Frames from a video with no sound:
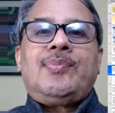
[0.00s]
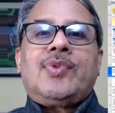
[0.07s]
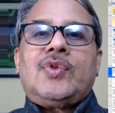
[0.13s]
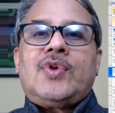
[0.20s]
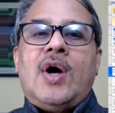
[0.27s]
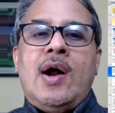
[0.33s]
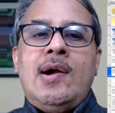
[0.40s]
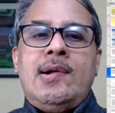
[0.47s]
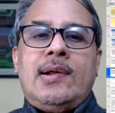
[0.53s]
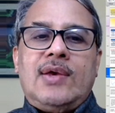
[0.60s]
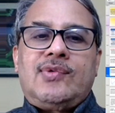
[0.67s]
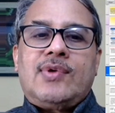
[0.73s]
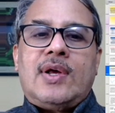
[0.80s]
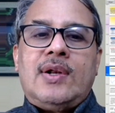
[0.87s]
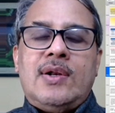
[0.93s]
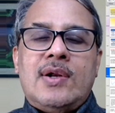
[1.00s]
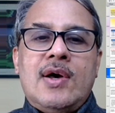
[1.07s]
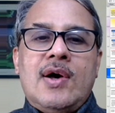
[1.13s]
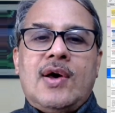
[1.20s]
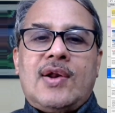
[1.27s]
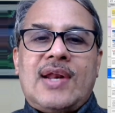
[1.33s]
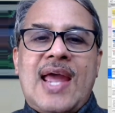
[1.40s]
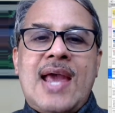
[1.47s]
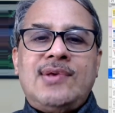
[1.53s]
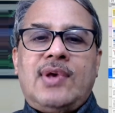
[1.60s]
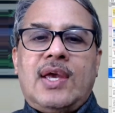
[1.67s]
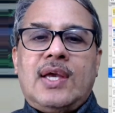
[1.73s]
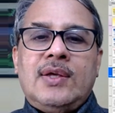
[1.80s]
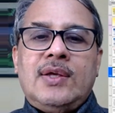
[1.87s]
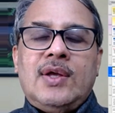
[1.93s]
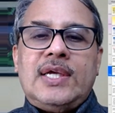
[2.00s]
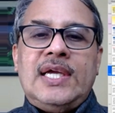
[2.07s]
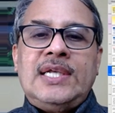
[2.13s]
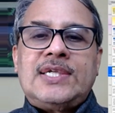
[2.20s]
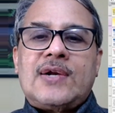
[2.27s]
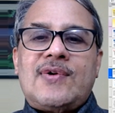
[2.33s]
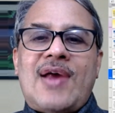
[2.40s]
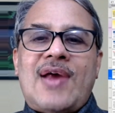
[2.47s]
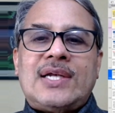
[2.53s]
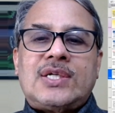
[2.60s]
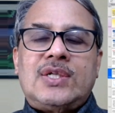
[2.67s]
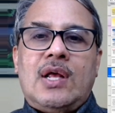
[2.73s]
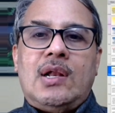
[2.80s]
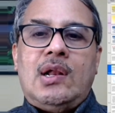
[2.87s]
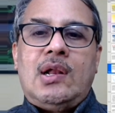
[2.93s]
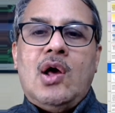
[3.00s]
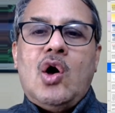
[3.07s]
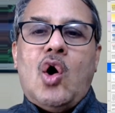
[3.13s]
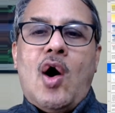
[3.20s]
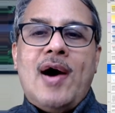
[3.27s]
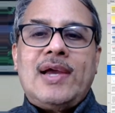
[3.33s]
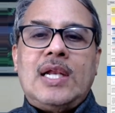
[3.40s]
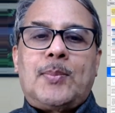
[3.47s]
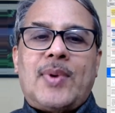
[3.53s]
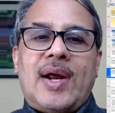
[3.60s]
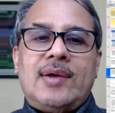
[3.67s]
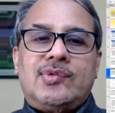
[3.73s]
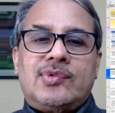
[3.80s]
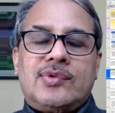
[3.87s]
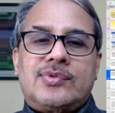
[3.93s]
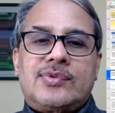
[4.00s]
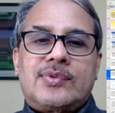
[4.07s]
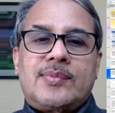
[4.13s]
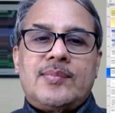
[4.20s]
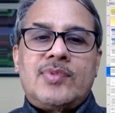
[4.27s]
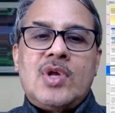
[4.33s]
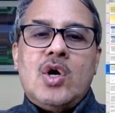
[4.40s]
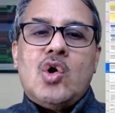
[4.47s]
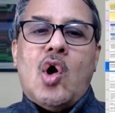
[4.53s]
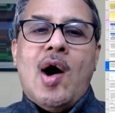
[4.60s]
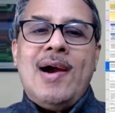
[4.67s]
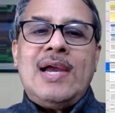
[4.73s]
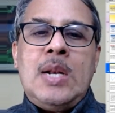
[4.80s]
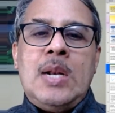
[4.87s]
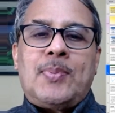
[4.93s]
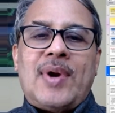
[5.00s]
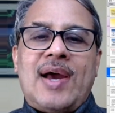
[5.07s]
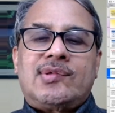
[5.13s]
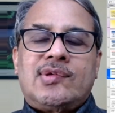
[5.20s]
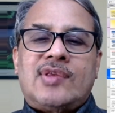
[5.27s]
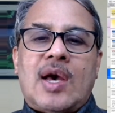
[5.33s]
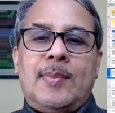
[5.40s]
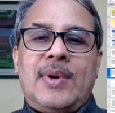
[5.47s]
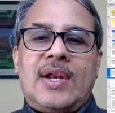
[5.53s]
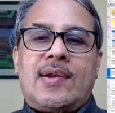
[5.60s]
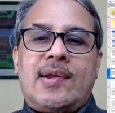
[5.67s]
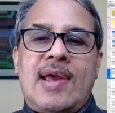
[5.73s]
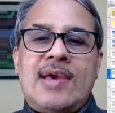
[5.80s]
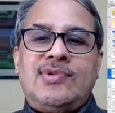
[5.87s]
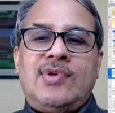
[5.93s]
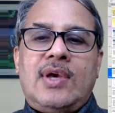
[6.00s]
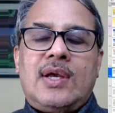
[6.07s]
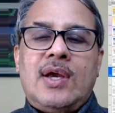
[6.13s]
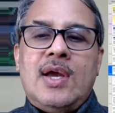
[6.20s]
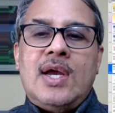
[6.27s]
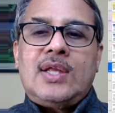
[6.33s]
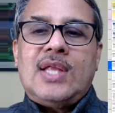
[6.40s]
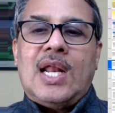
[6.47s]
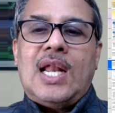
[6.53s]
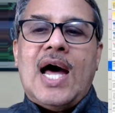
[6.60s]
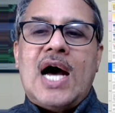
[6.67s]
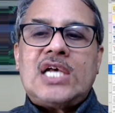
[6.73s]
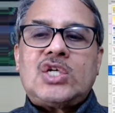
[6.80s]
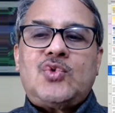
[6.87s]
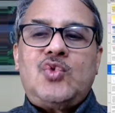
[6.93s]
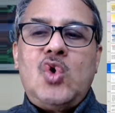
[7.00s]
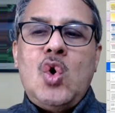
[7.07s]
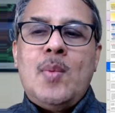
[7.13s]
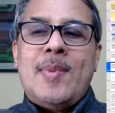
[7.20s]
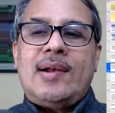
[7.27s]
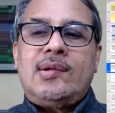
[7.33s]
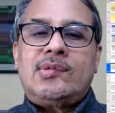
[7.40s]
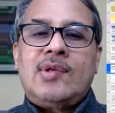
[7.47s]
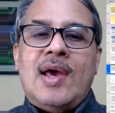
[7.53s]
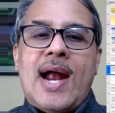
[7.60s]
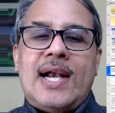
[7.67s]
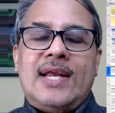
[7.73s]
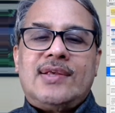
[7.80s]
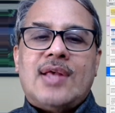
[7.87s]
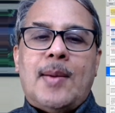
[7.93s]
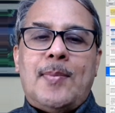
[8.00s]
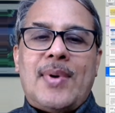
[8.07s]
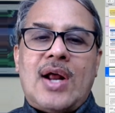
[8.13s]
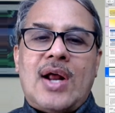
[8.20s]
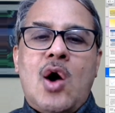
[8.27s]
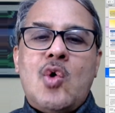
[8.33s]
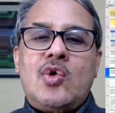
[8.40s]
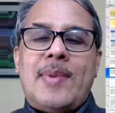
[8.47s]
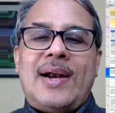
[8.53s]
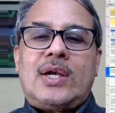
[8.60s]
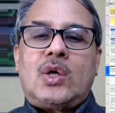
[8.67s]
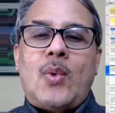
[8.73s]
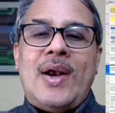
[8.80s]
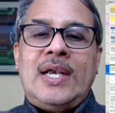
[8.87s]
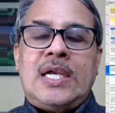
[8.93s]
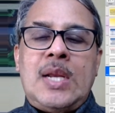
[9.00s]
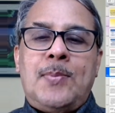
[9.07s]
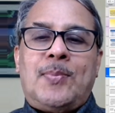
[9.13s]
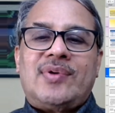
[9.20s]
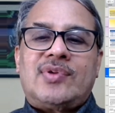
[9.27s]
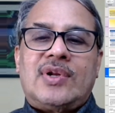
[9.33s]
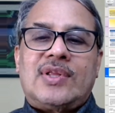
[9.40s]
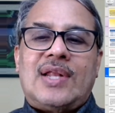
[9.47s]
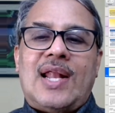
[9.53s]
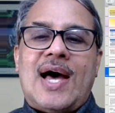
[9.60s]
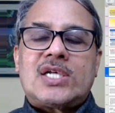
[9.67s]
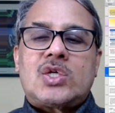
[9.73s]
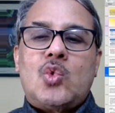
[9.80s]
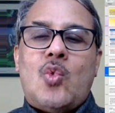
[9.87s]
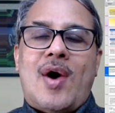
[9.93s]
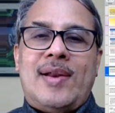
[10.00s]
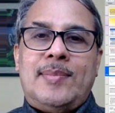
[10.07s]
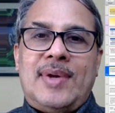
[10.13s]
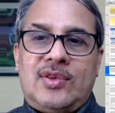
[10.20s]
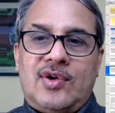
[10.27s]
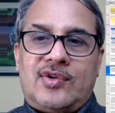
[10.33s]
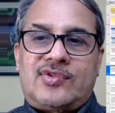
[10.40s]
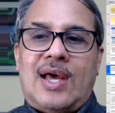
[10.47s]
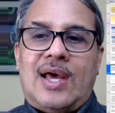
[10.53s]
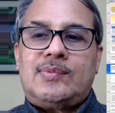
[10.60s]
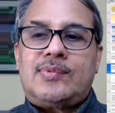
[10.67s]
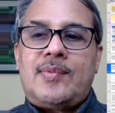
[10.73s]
Third reason, raising international oil prices. Oil prices have been raising in the last few months and is up around by 20% in the last one month itself.